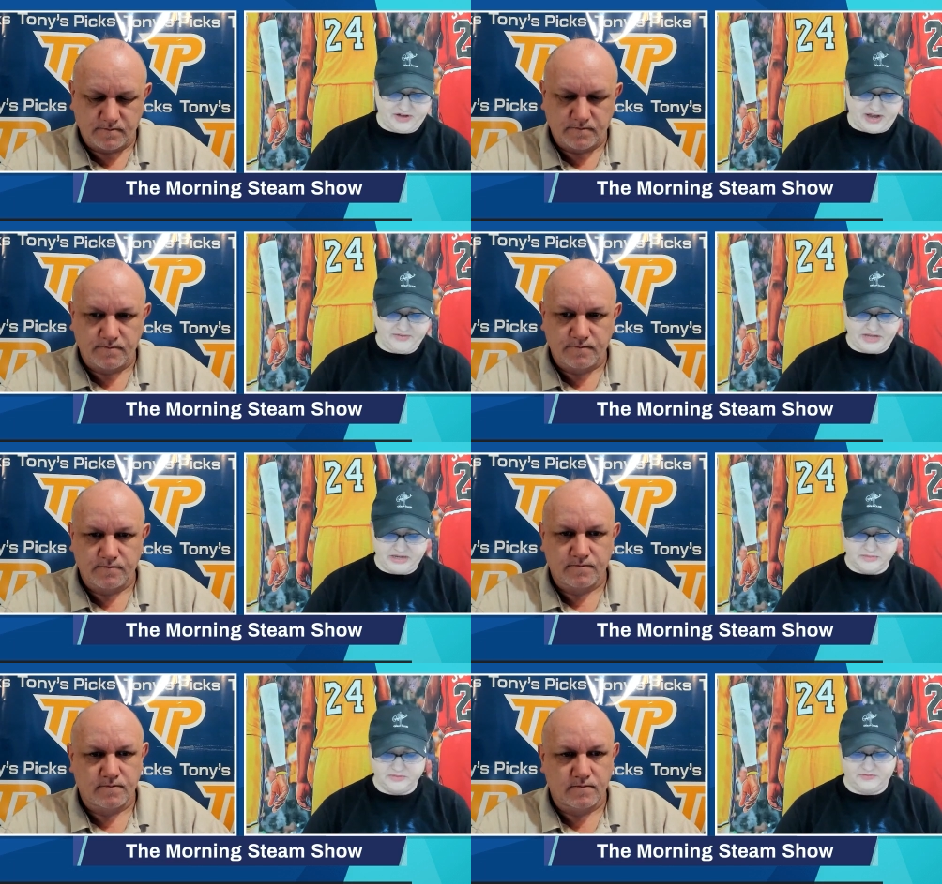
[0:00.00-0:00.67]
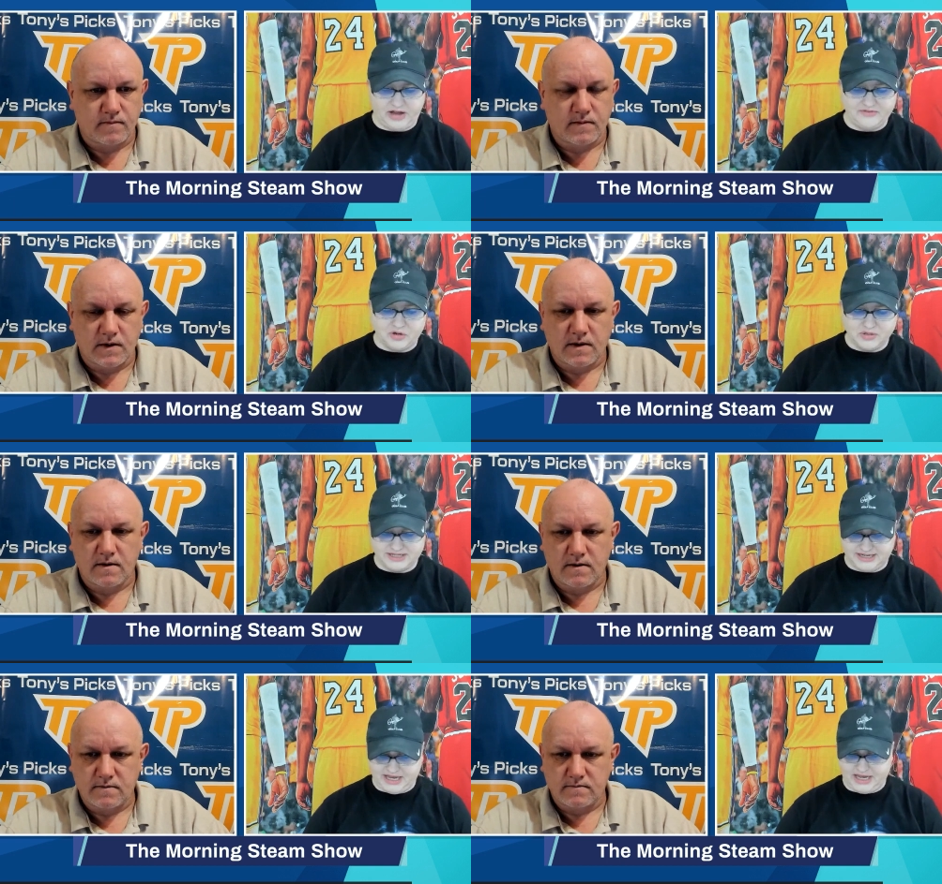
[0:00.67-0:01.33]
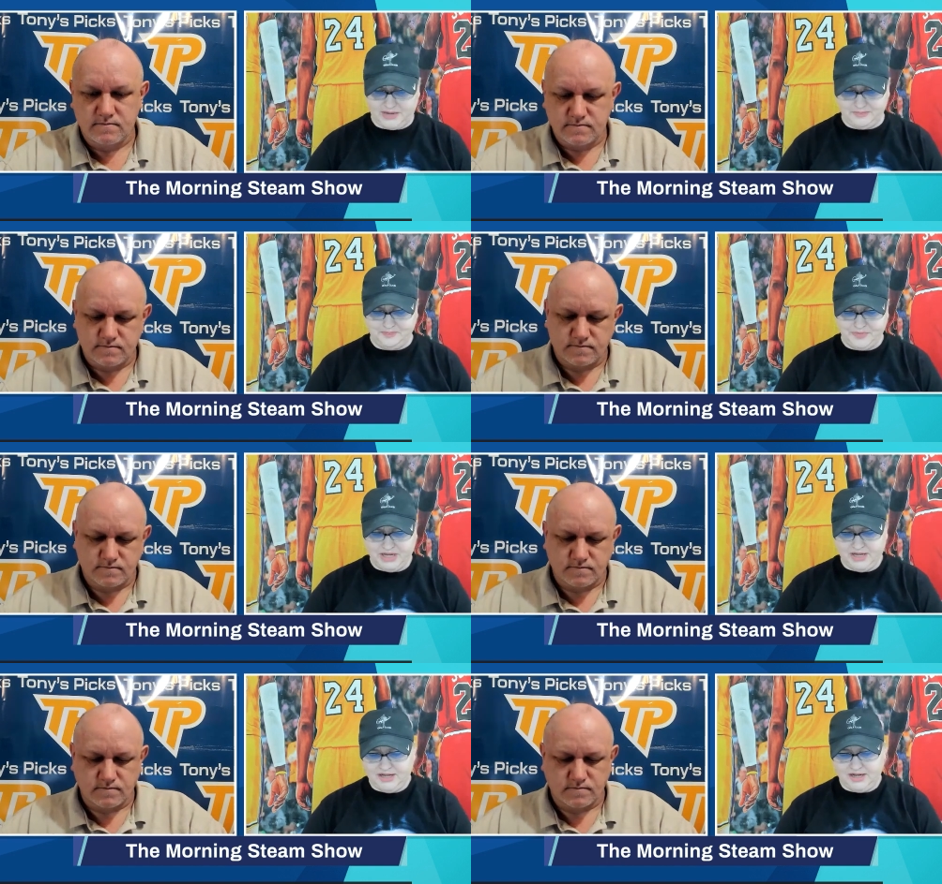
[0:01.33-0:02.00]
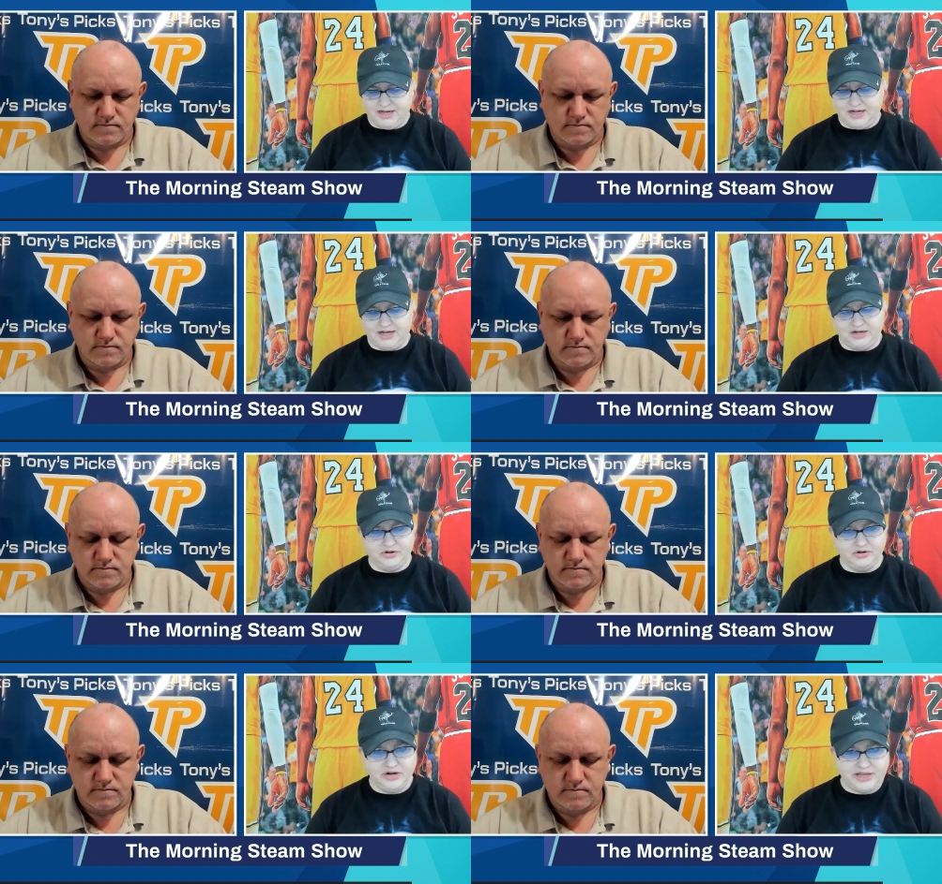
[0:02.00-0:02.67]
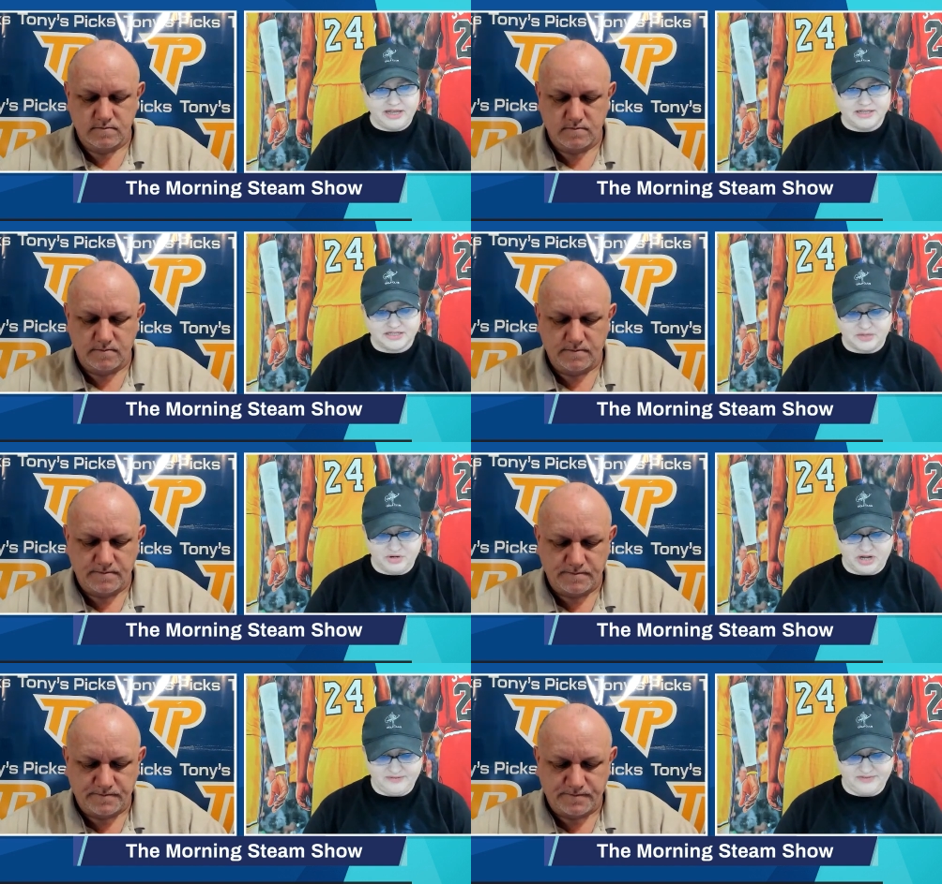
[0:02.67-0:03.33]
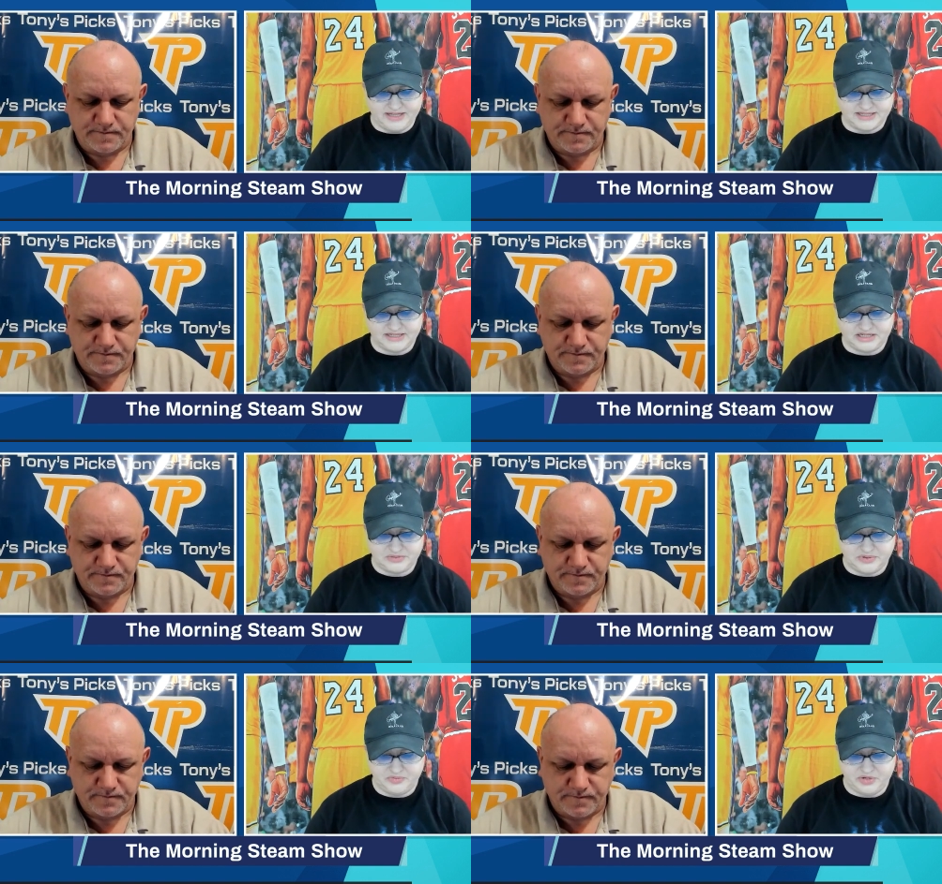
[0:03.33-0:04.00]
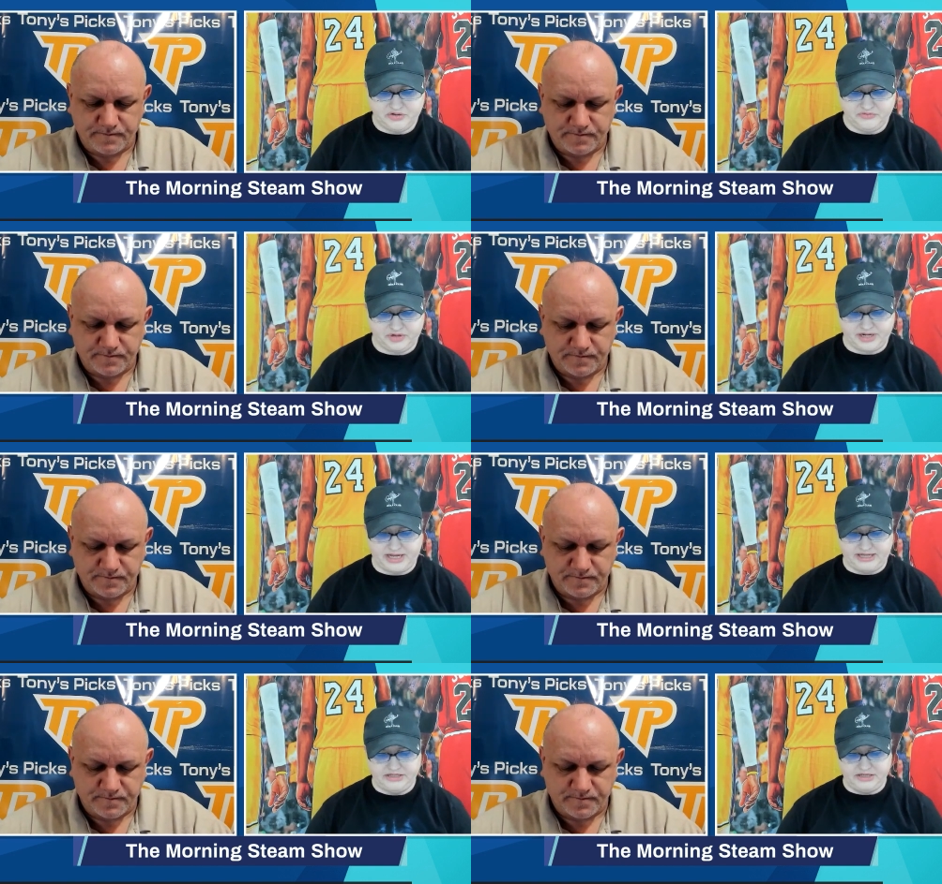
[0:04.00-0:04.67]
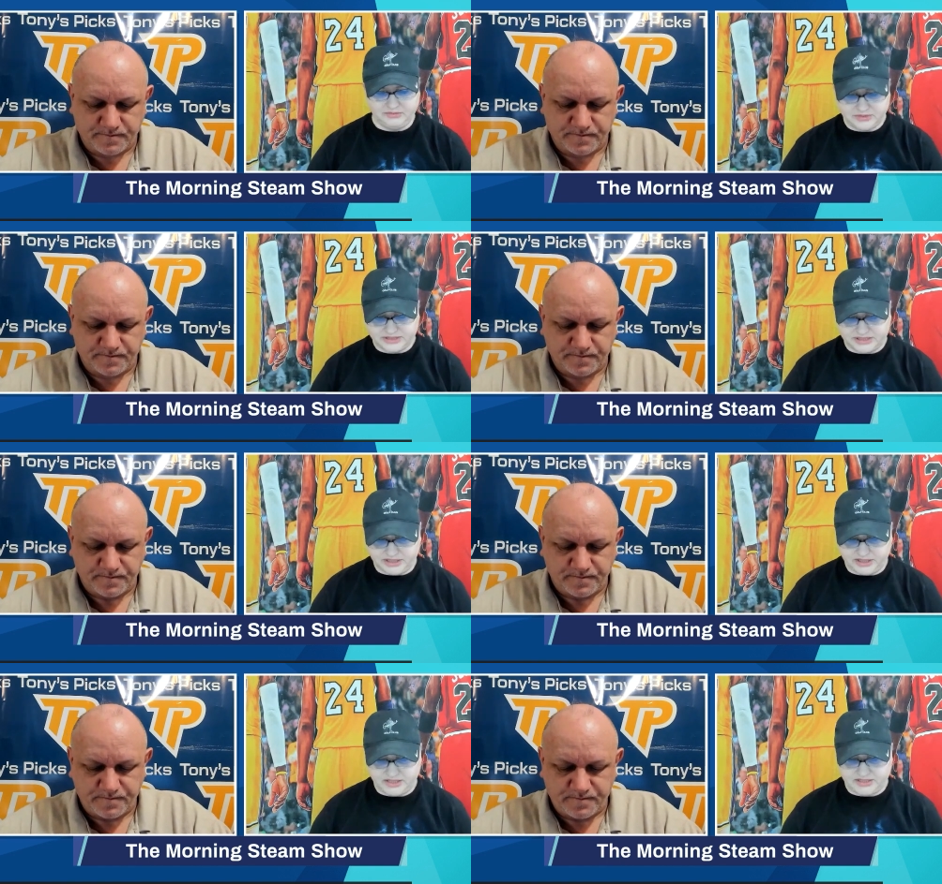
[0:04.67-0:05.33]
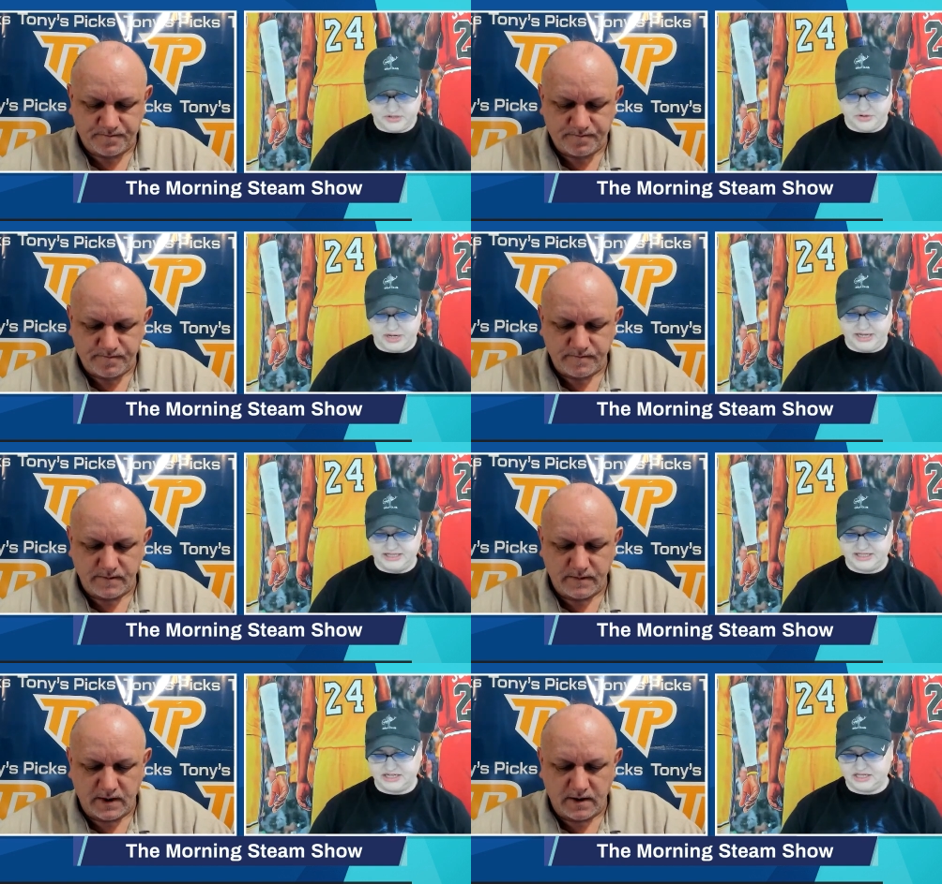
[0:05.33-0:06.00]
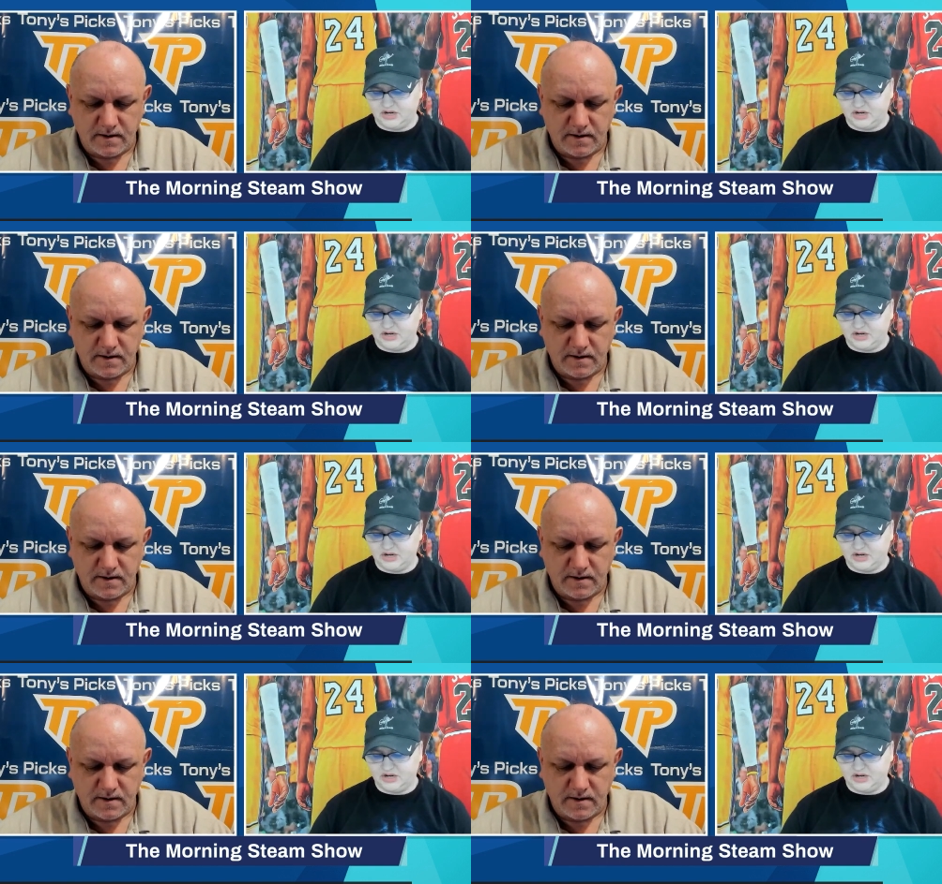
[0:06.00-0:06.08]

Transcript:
Speaker 1: five game five goals a game. Uh, Hurricanes coming off that six one win over Coyotes. Hurricanes six and